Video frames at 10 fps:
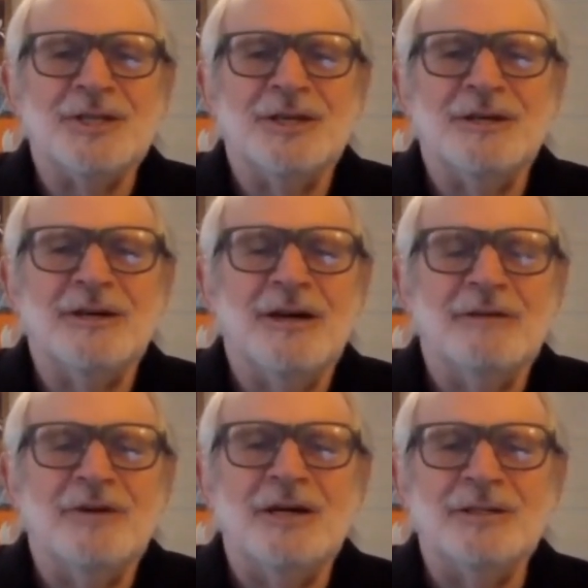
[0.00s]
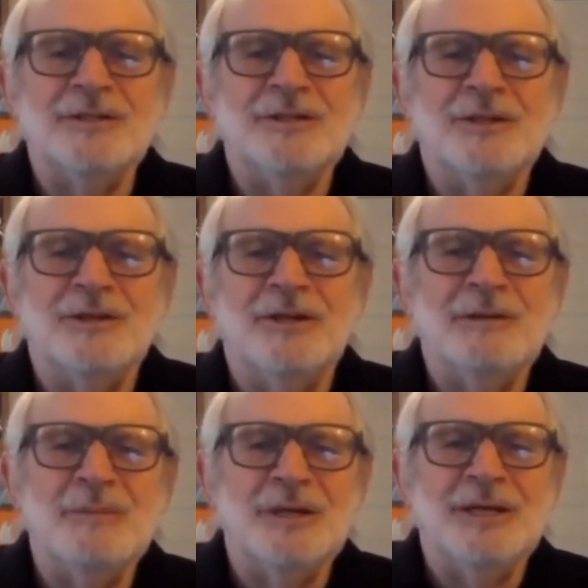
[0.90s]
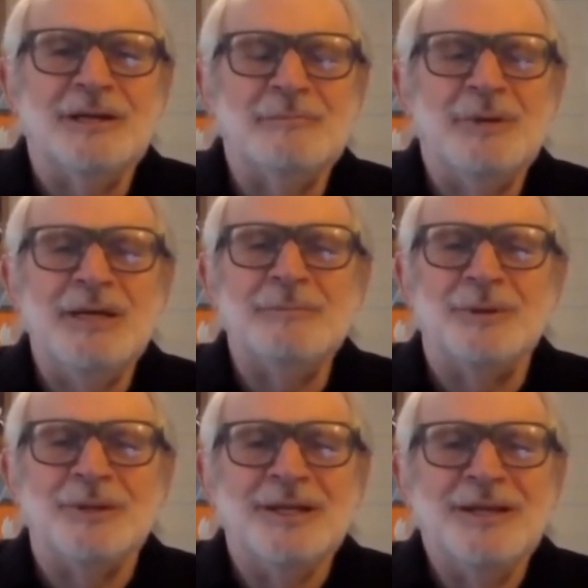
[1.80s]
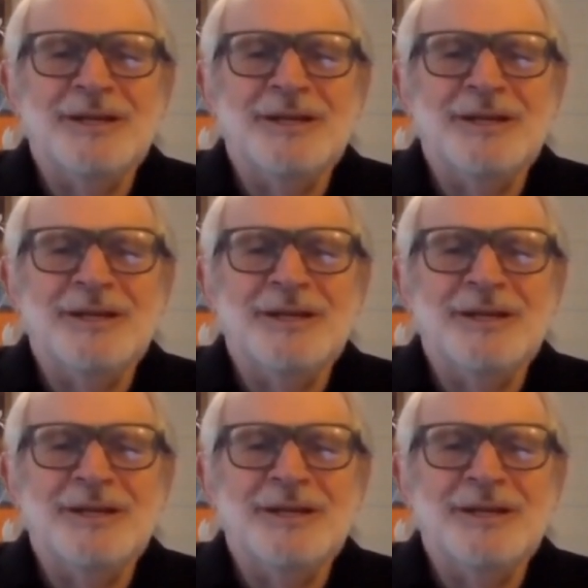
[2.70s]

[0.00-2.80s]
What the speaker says: of 130 million people